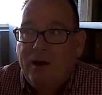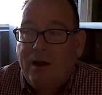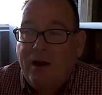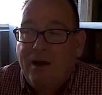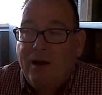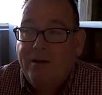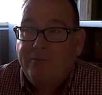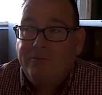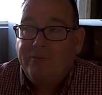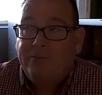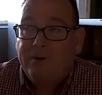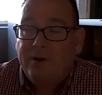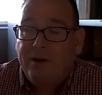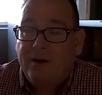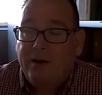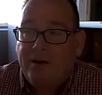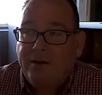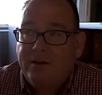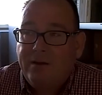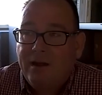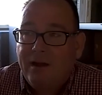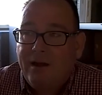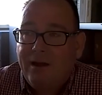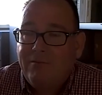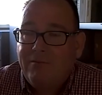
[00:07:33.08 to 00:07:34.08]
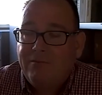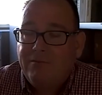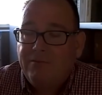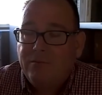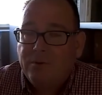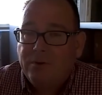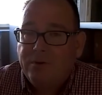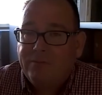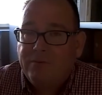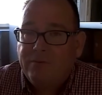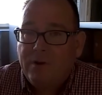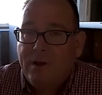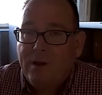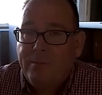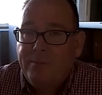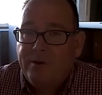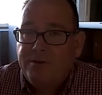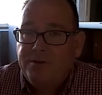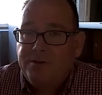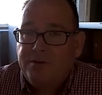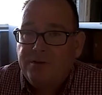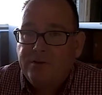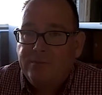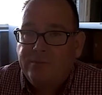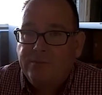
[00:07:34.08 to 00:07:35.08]
I've worked for
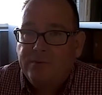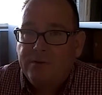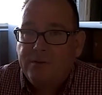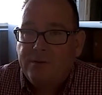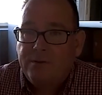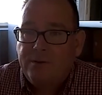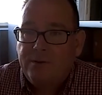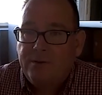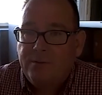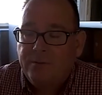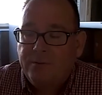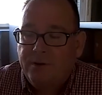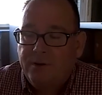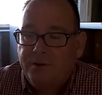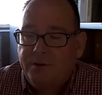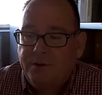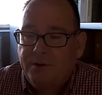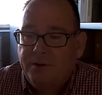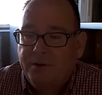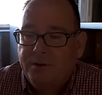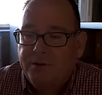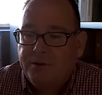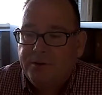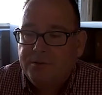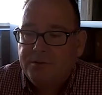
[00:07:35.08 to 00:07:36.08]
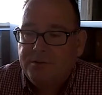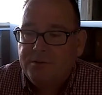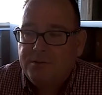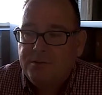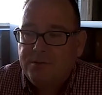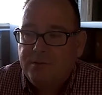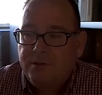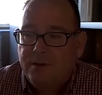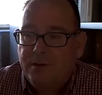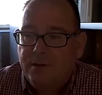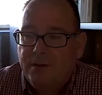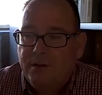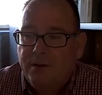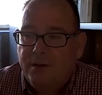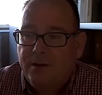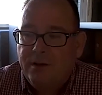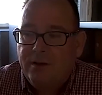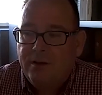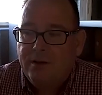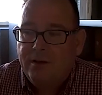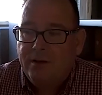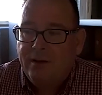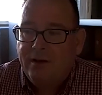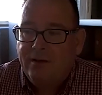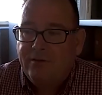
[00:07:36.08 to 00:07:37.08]
MSU for 31 years,
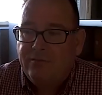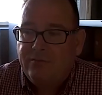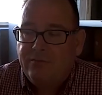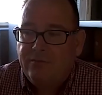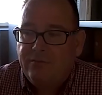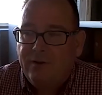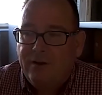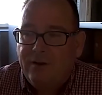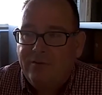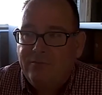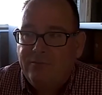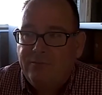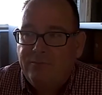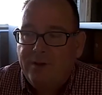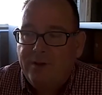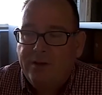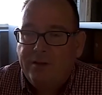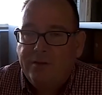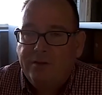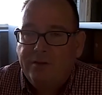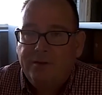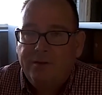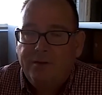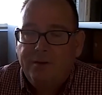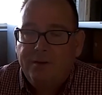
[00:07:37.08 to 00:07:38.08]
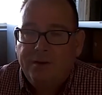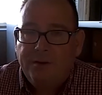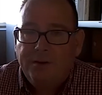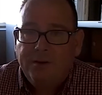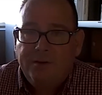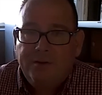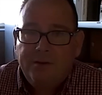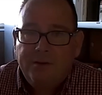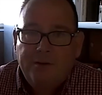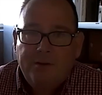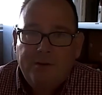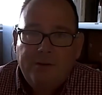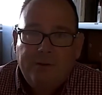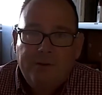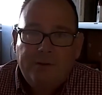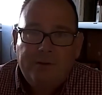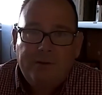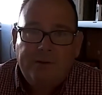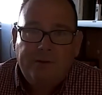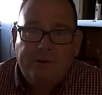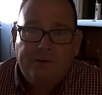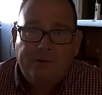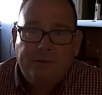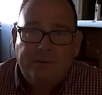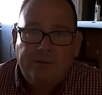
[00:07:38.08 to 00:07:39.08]
and I've been
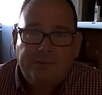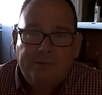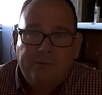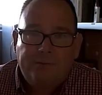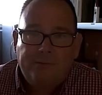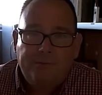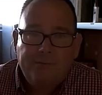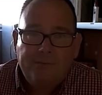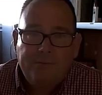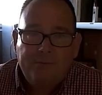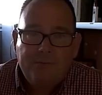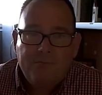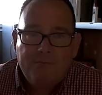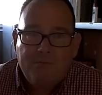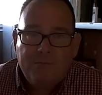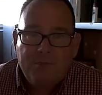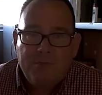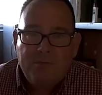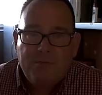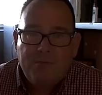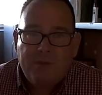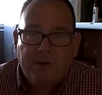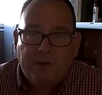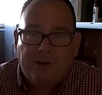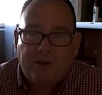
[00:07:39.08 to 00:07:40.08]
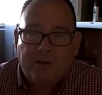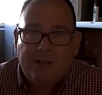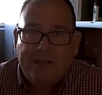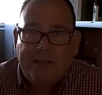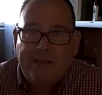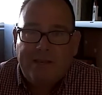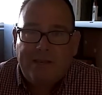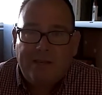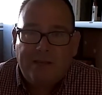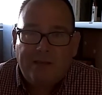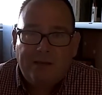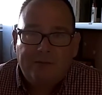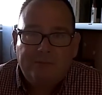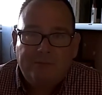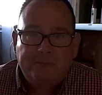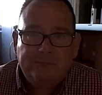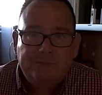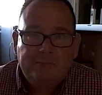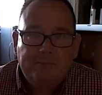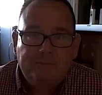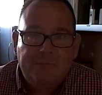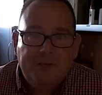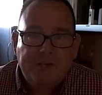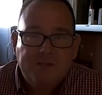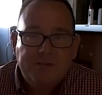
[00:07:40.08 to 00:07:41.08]
in the cleaning
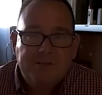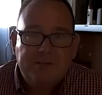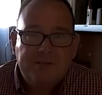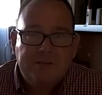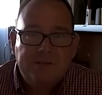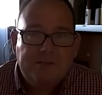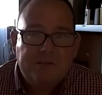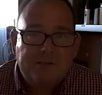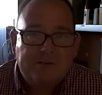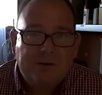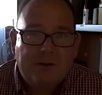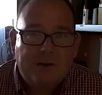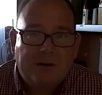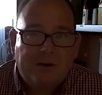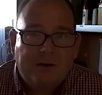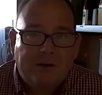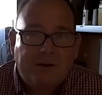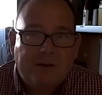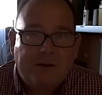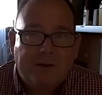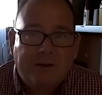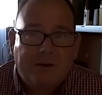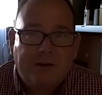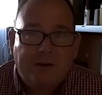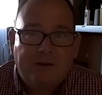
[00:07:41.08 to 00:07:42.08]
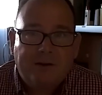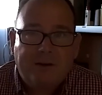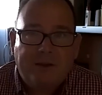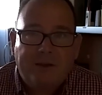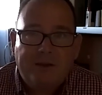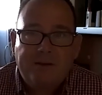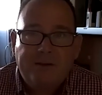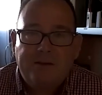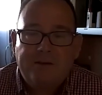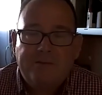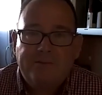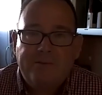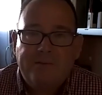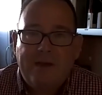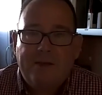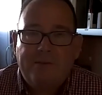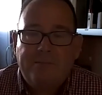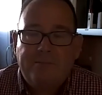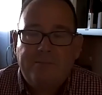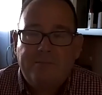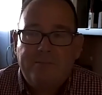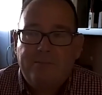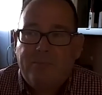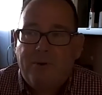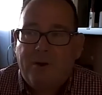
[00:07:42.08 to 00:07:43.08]
business end of
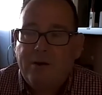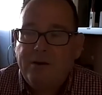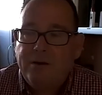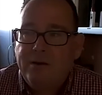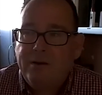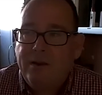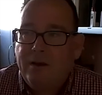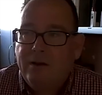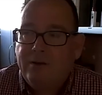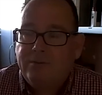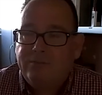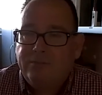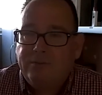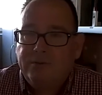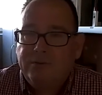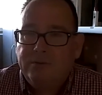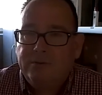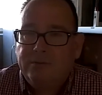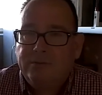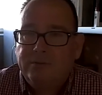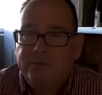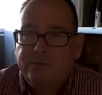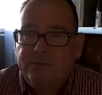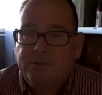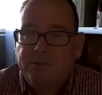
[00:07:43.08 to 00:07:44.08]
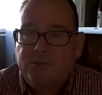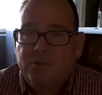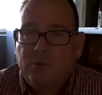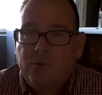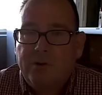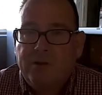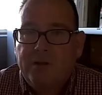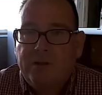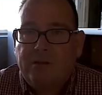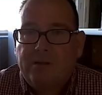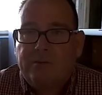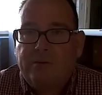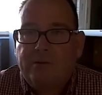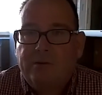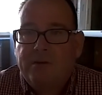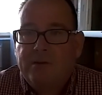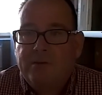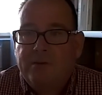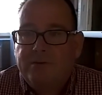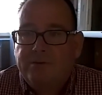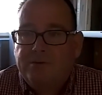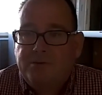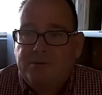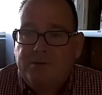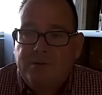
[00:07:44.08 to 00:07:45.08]
that part now for 23
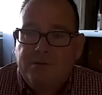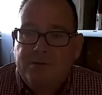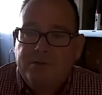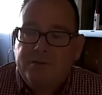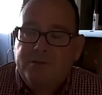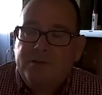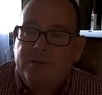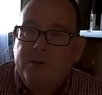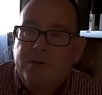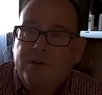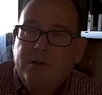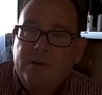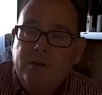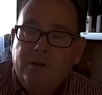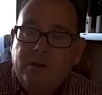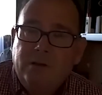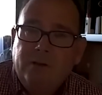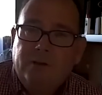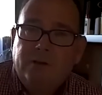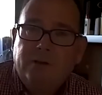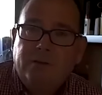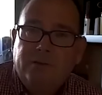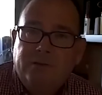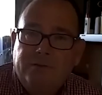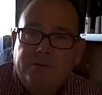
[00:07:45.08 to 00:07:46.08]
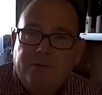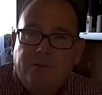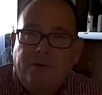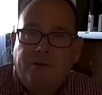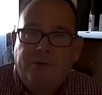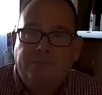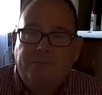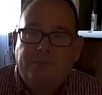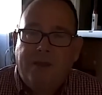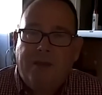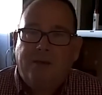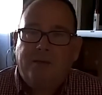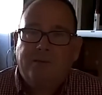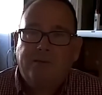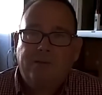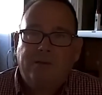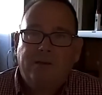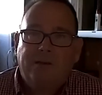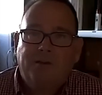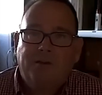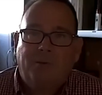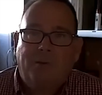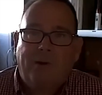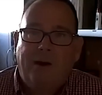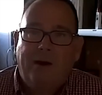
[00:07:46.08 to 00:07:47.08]
of those years. So yeah,
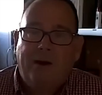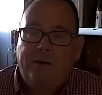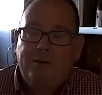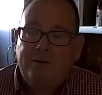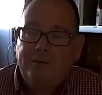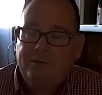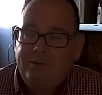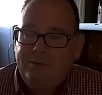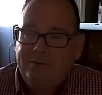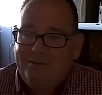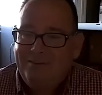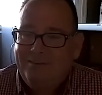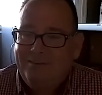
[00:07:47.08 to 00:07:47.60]
a little while.